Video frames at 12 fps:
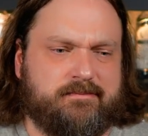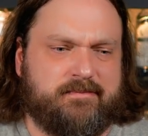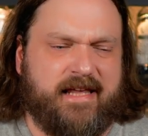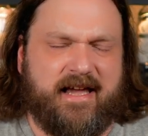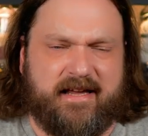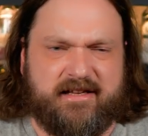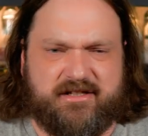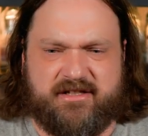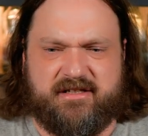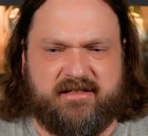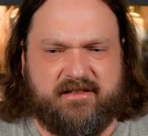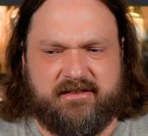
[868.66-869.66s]
yeah, it's
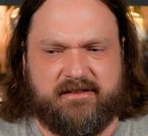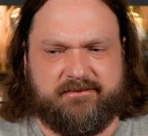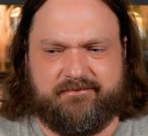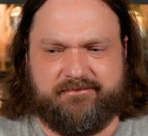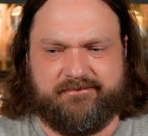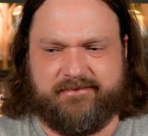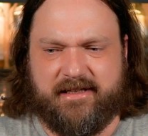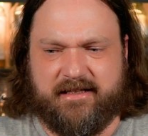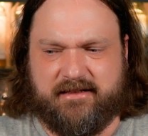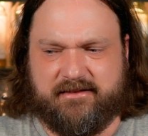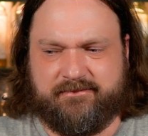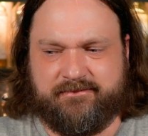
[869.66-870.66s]
just
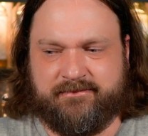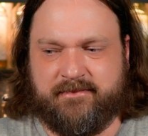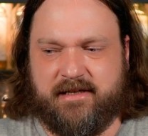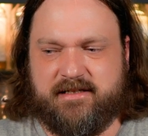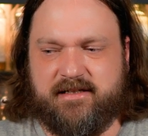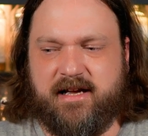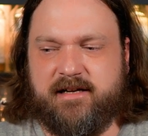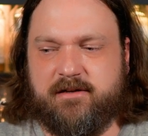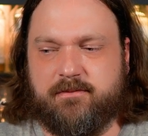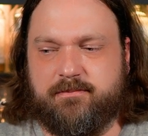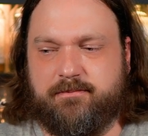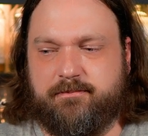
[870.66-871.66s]
it's not a
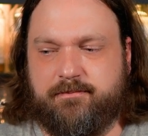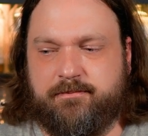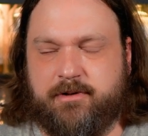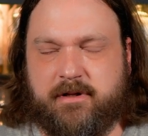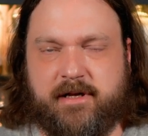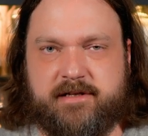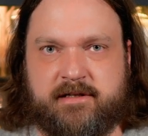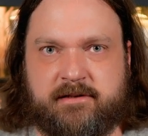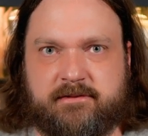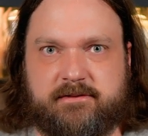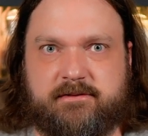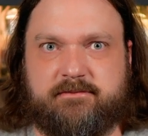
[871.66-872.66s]
pleasant
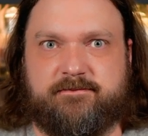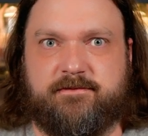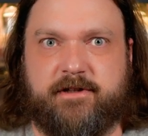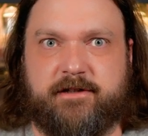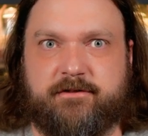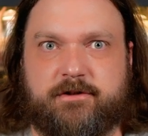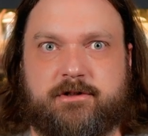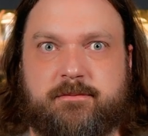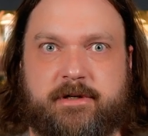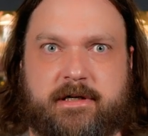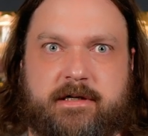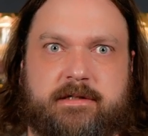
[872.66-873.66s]
flavor, to
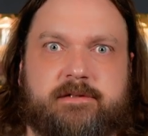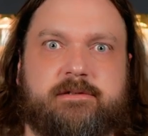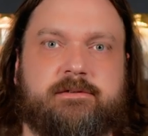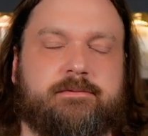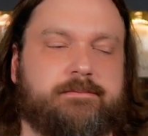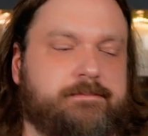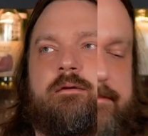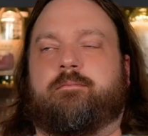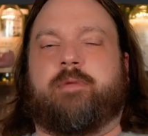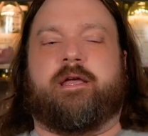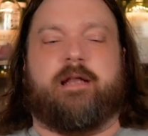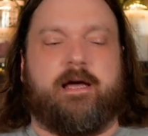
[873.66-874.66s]
be honest.
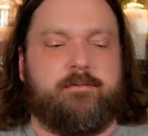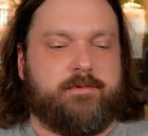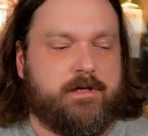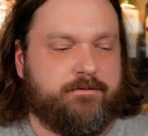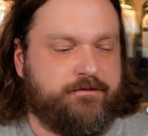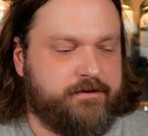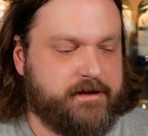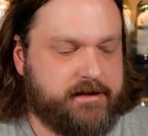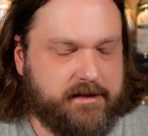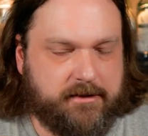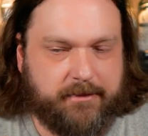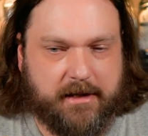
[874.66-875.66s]
Man, I'm
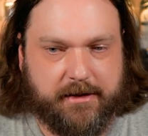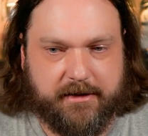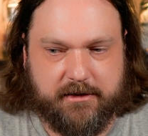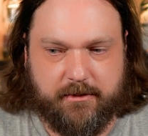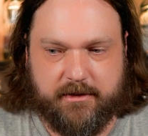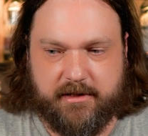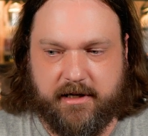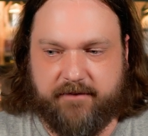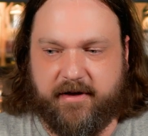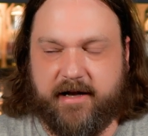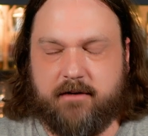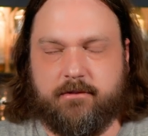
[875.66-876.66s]
conflicted about this whiskey. I've
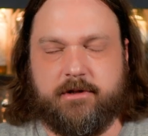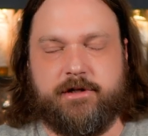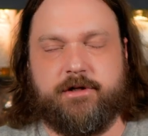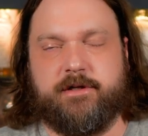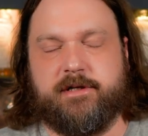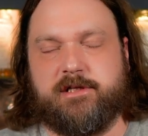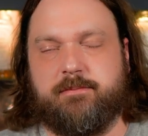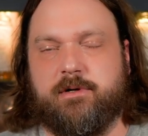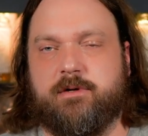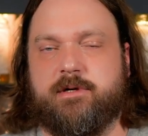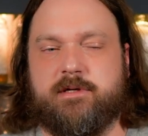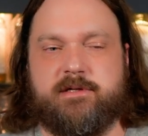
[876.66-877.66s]
had really good
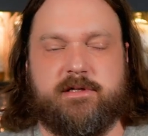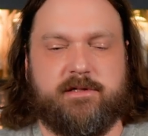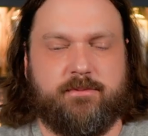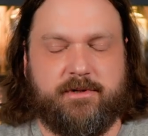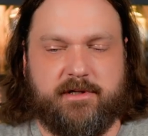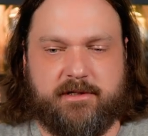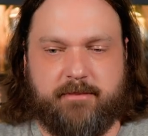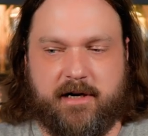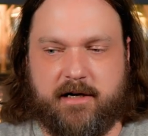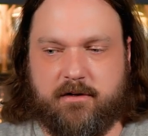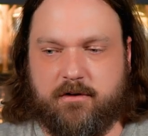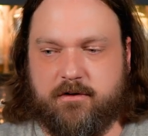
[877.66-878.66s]
experiences with this
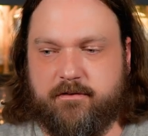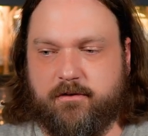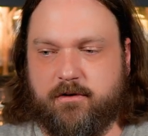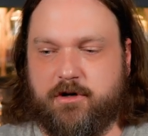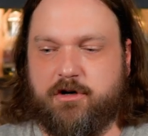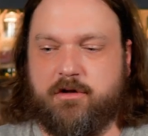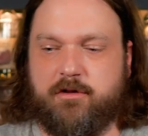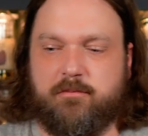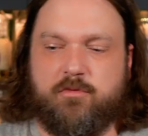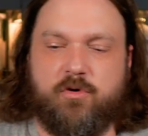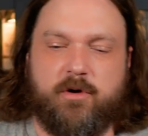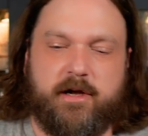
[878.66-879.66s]
bottle overall. The
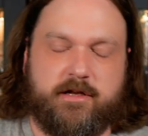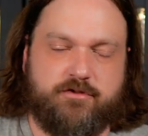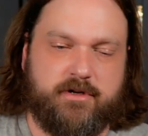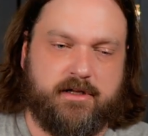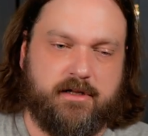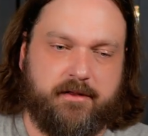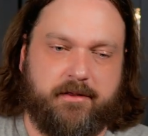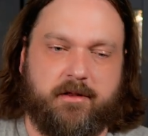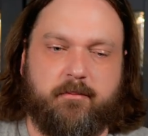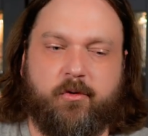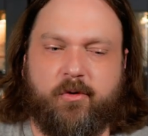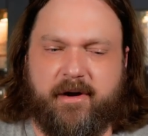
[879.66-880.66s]
more I drink it and the
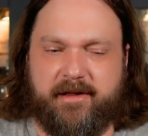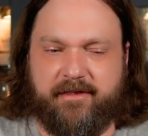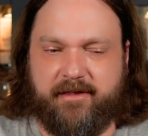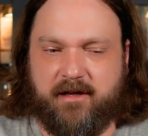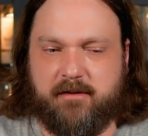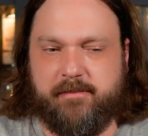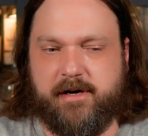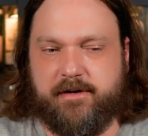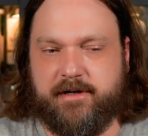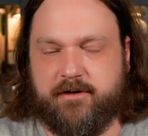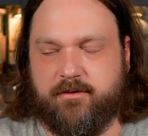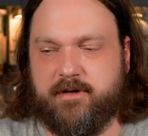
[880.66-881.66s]
more I think about
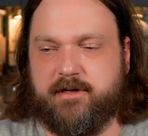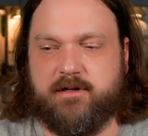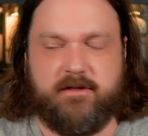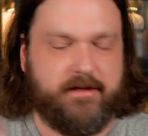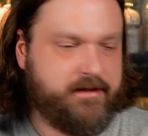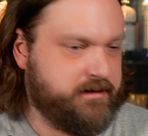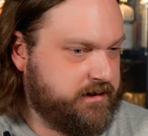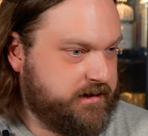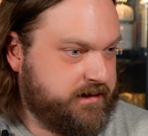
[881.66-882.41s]
it critically,